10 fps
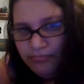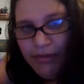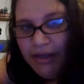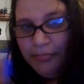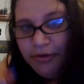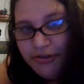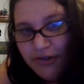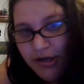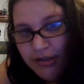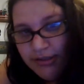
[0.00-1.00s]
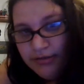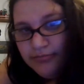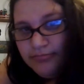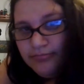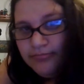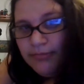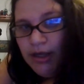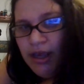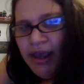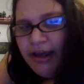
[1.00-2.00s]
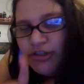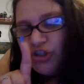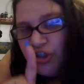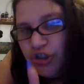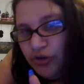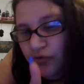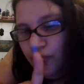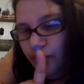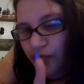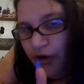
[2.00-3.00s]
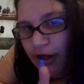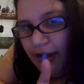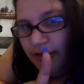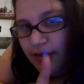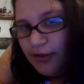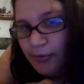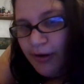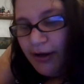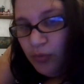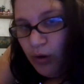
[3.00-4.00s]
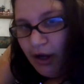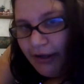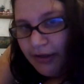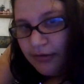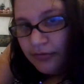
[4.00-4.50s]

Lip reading: make up your sauce. And don't forget the red wine.